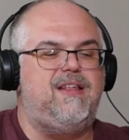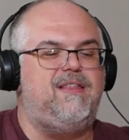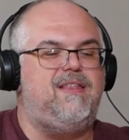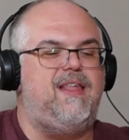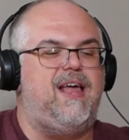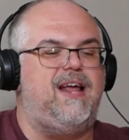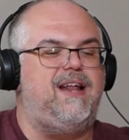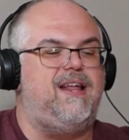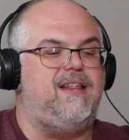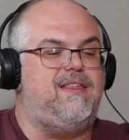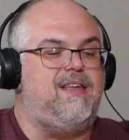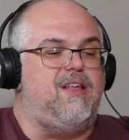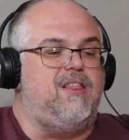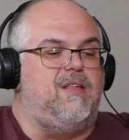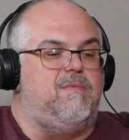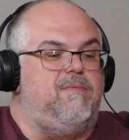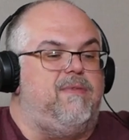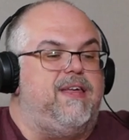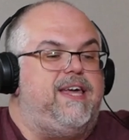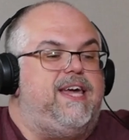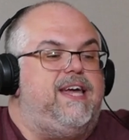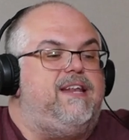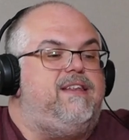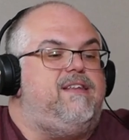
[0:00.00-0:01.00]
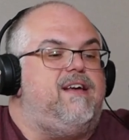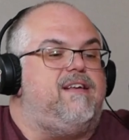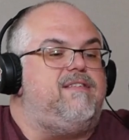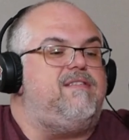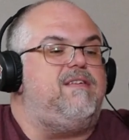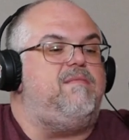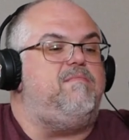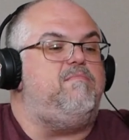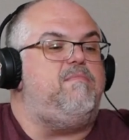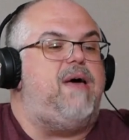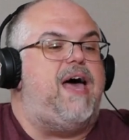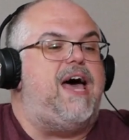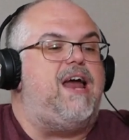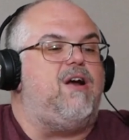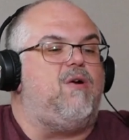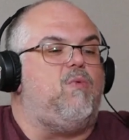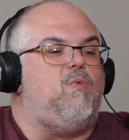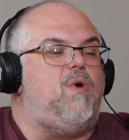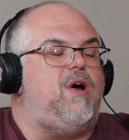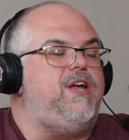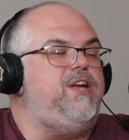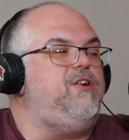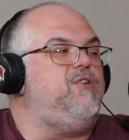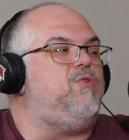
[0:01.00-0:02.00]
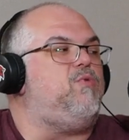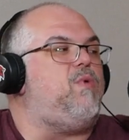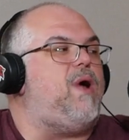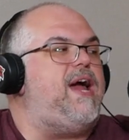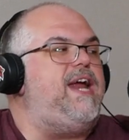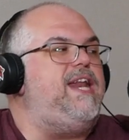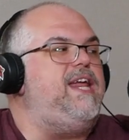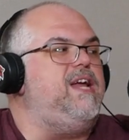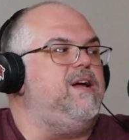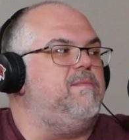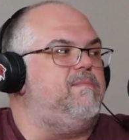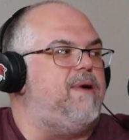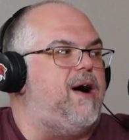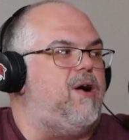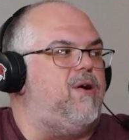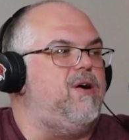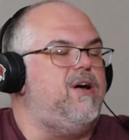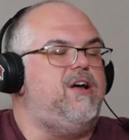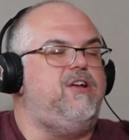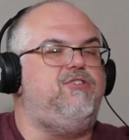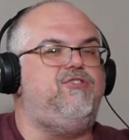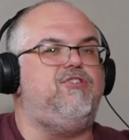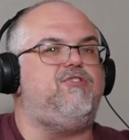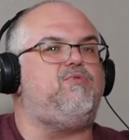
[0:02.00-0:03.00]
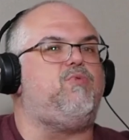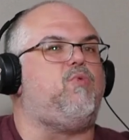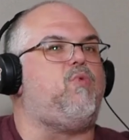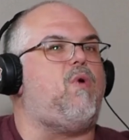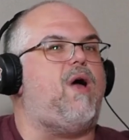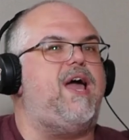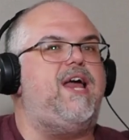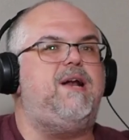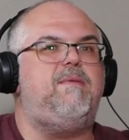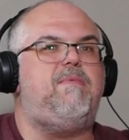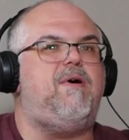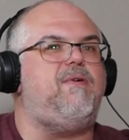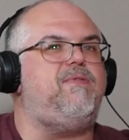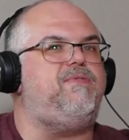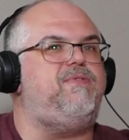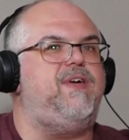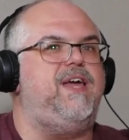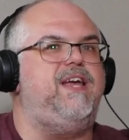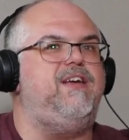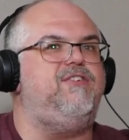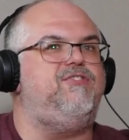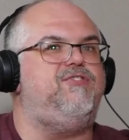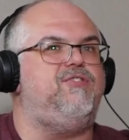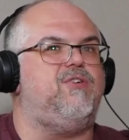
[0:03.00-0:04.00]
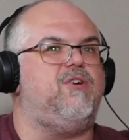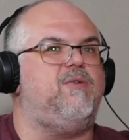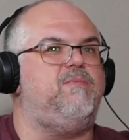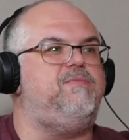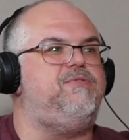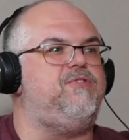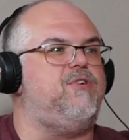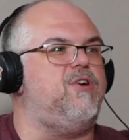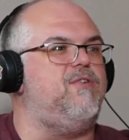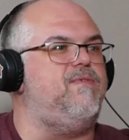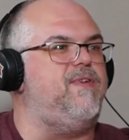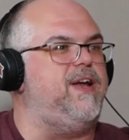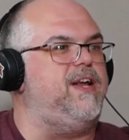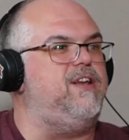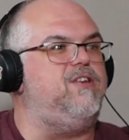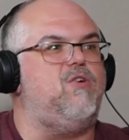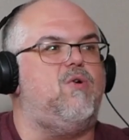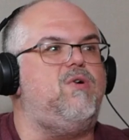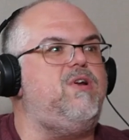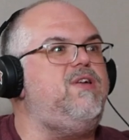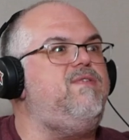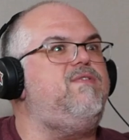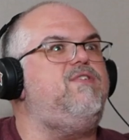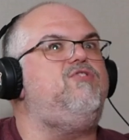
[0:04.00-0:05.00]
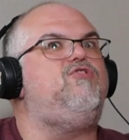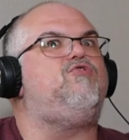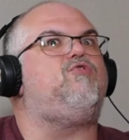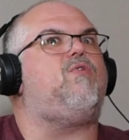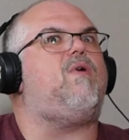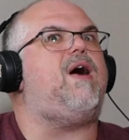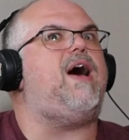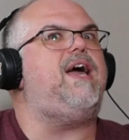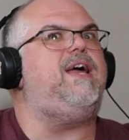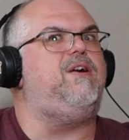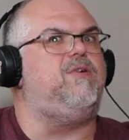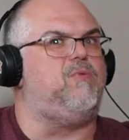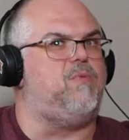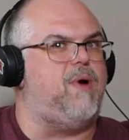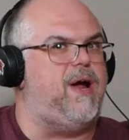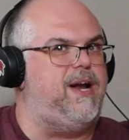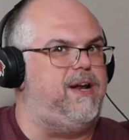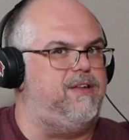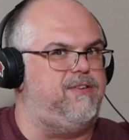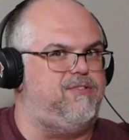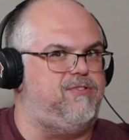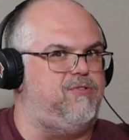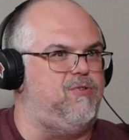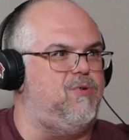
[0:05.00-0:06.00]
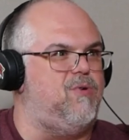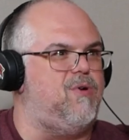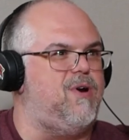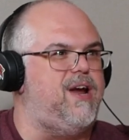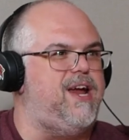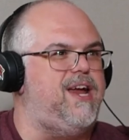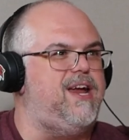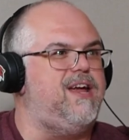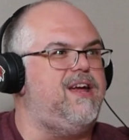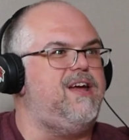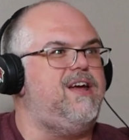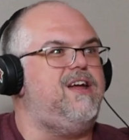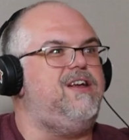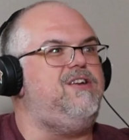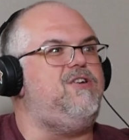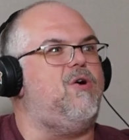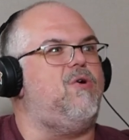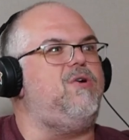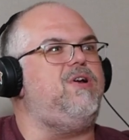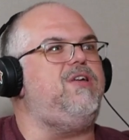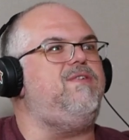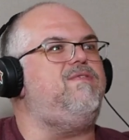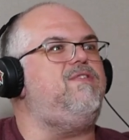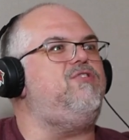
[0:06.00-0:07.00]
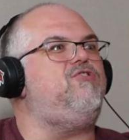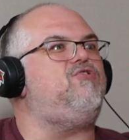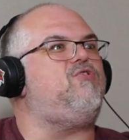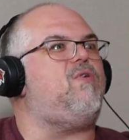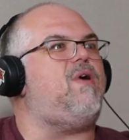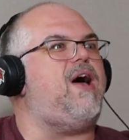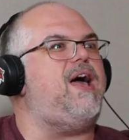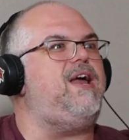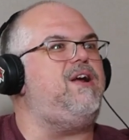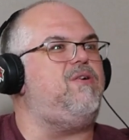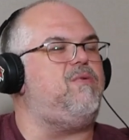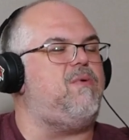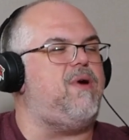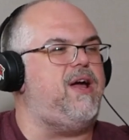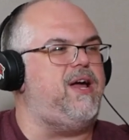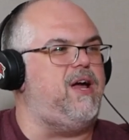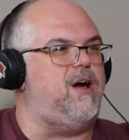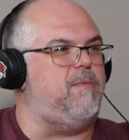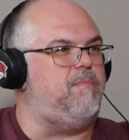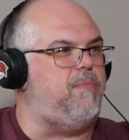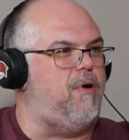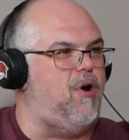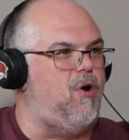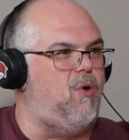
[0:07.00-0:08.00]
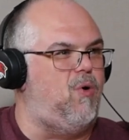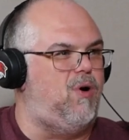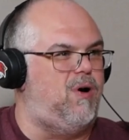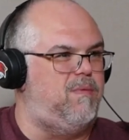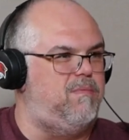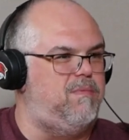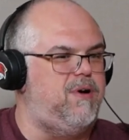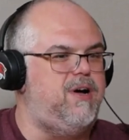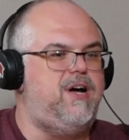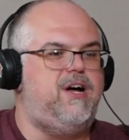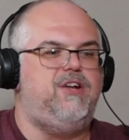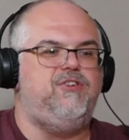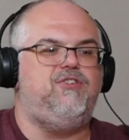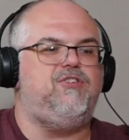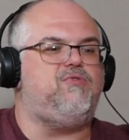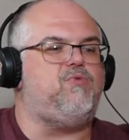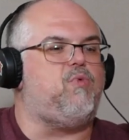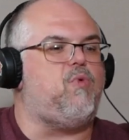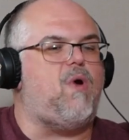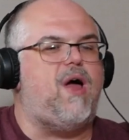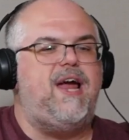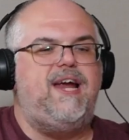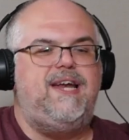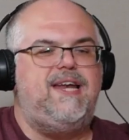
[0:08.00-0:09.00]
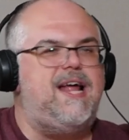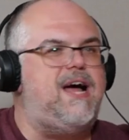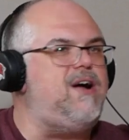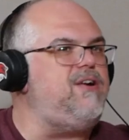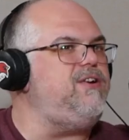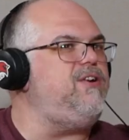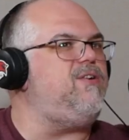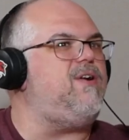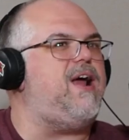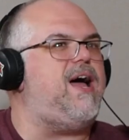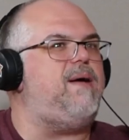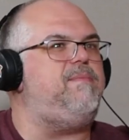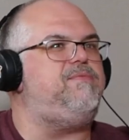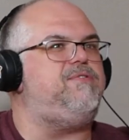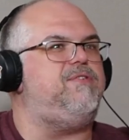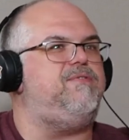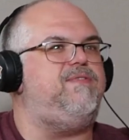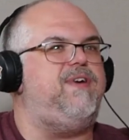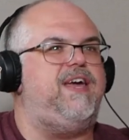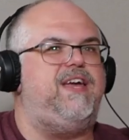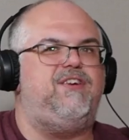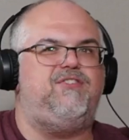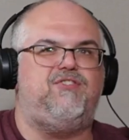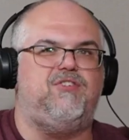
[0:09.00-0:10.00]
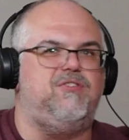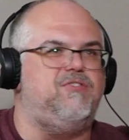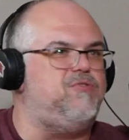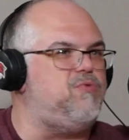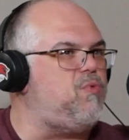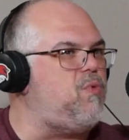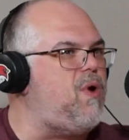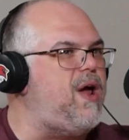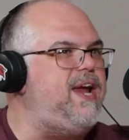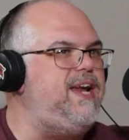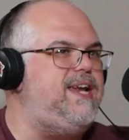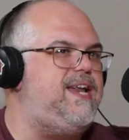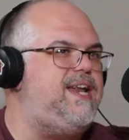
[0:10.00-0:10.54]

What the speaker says: I tell them, like, it doesn't matter what you're writing about. Just write about things you're observing. Don't even try to write a story. Don't even try to write a poem. Just write down your observations. Write